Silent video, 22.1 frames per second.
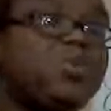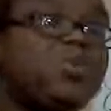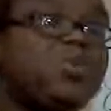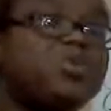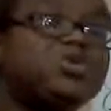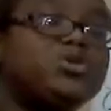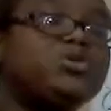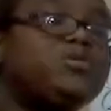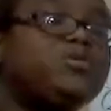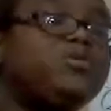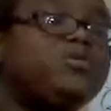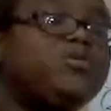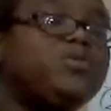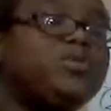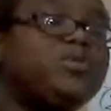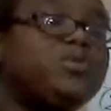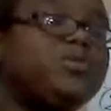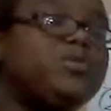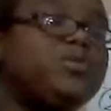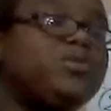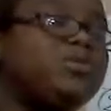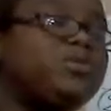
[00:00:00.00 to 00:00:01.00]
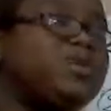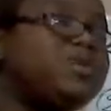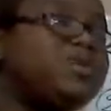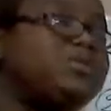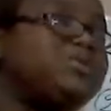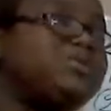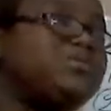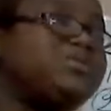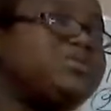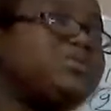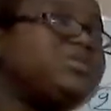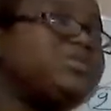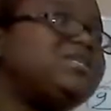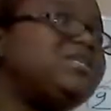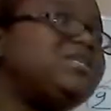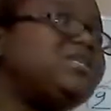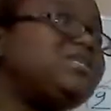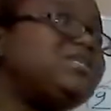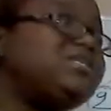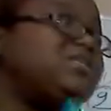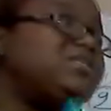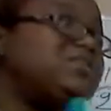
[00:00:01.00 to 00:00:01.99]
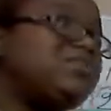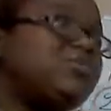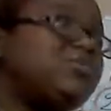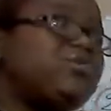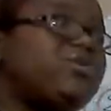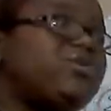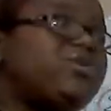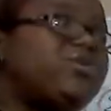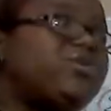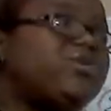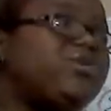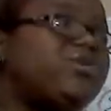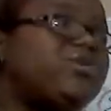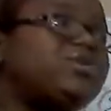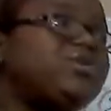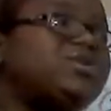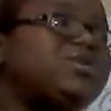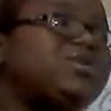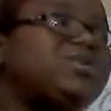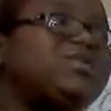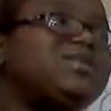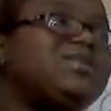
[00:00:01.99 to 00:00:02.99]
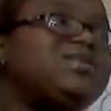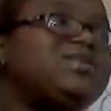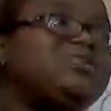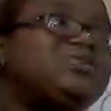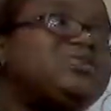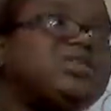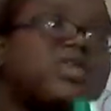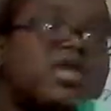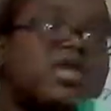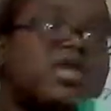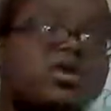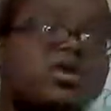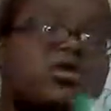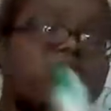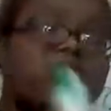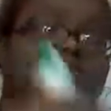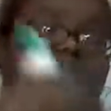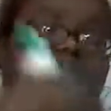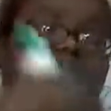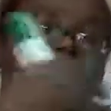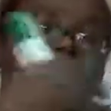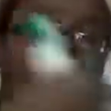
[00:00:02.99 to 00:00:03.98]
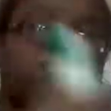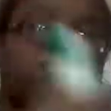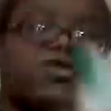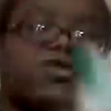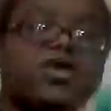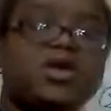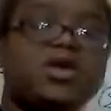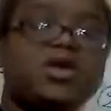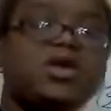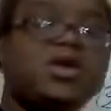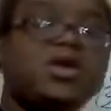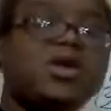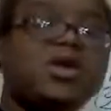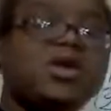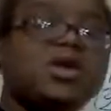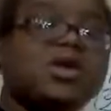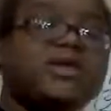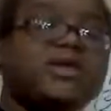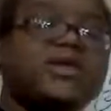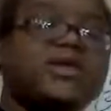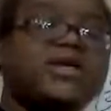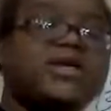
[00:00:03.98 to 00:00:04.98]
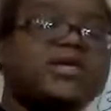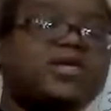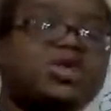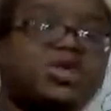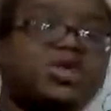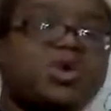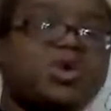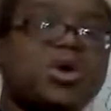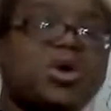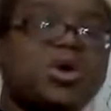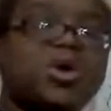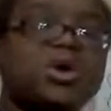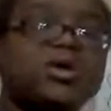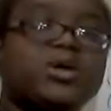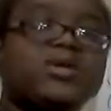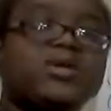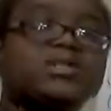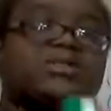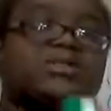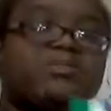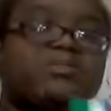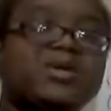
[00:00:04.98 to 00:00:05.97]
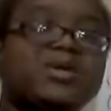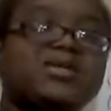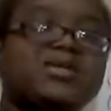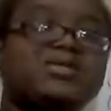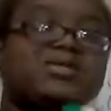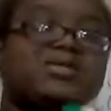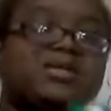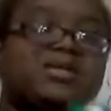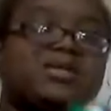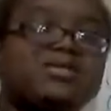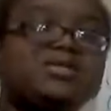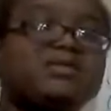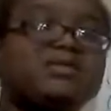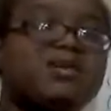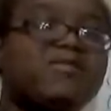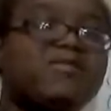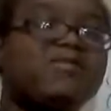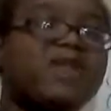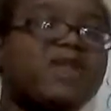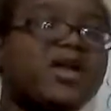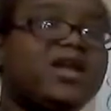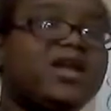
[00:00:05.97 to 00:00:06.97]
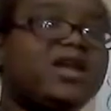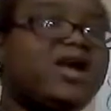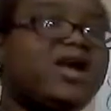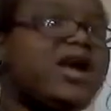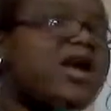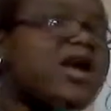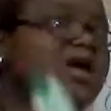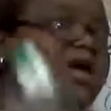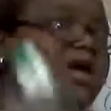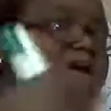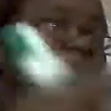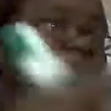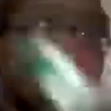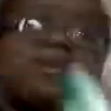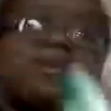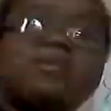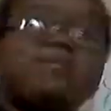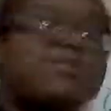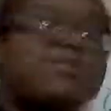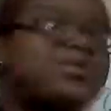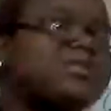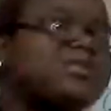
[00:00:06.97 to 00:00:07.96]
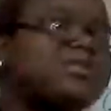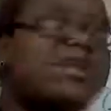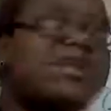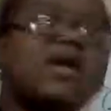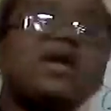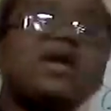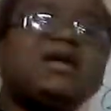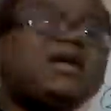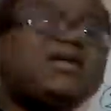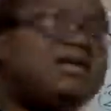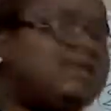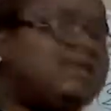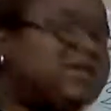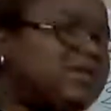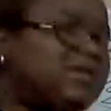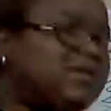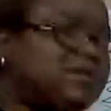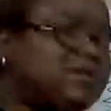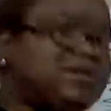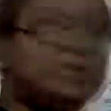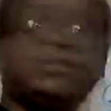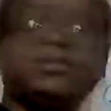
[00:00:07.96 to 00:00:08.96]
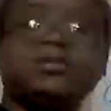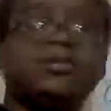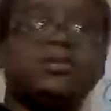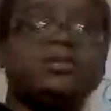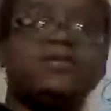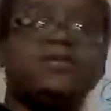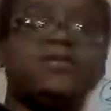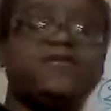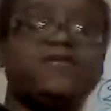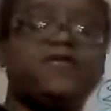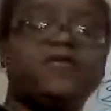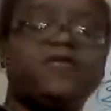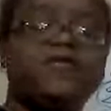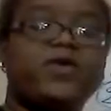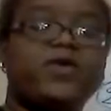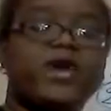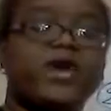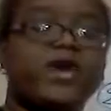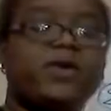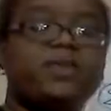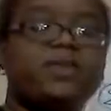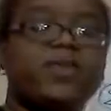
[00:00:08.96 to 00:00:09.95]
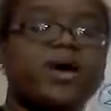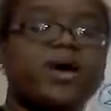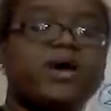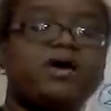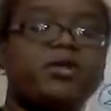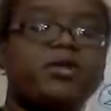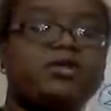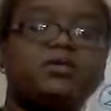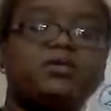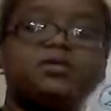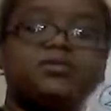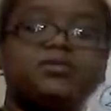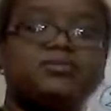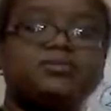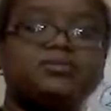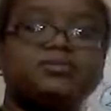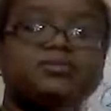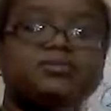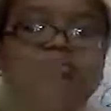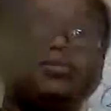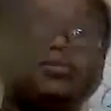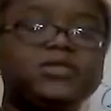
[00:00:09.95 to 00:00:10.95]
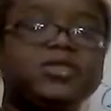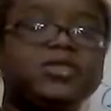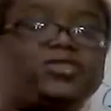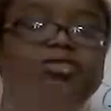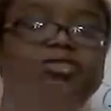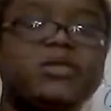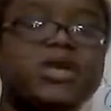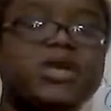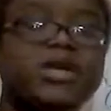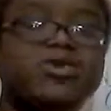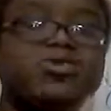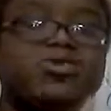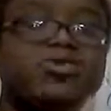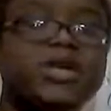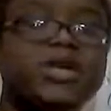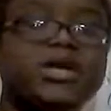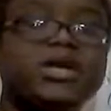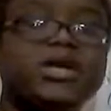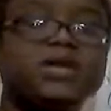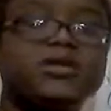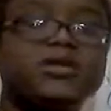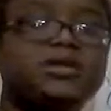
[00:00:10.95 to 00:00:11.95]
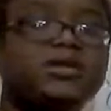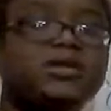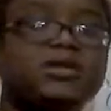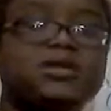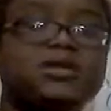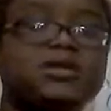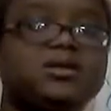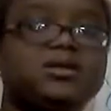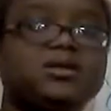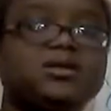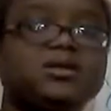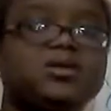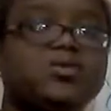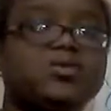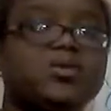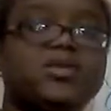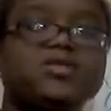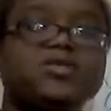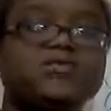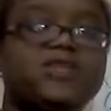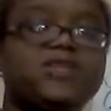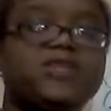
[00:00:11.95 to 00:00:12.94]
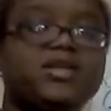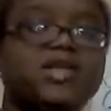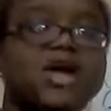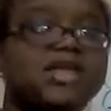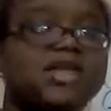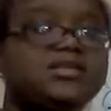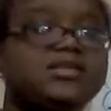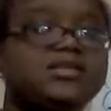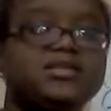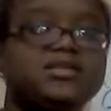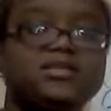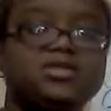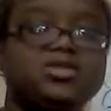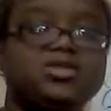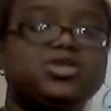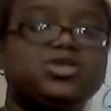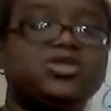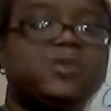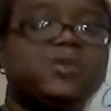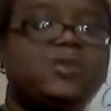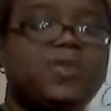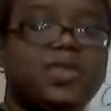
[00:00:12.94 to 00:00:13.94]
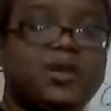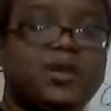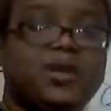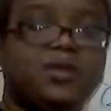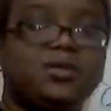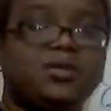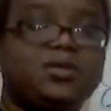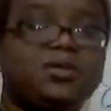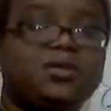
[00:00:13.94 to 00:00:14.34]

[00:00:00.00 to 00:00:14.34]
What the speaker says: Most of the people that you see, they don't take care of the truck, is messy and stuff like that. Most likely they forget about renewing one of the license or something.